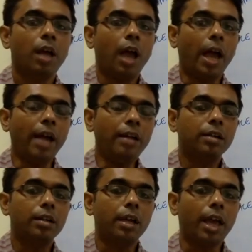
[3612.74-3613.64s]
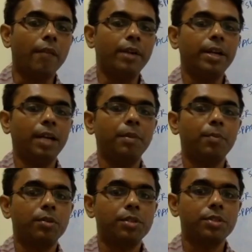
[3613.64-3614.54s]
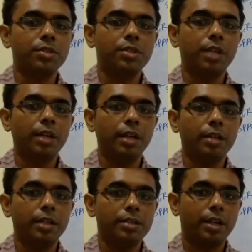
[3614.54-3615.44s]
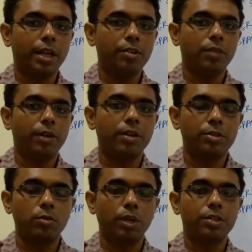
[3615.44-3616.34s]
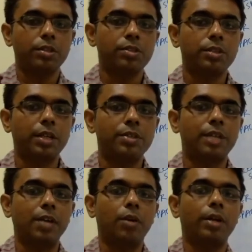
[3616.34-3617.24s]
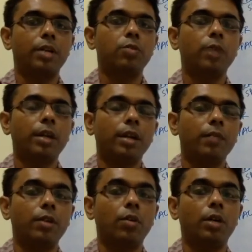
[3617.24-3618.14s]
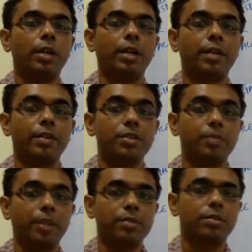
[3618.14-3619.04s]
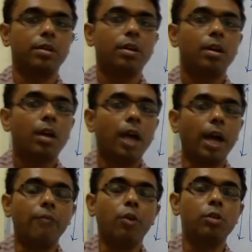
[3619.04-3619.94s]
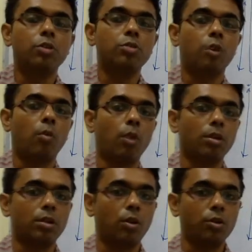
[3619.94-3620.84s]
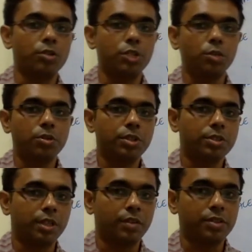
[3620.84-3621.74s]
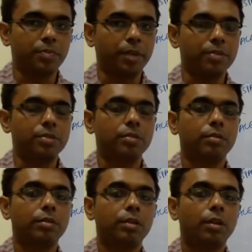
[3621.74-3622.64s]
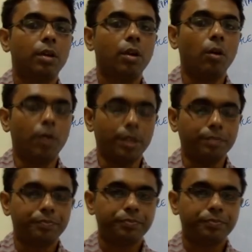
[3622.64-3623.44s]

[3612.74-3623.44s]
And every time a process is created, there is a range of address locations that is allocated to it. We call it an address space. And we also saw what constitutes this address space. Okay.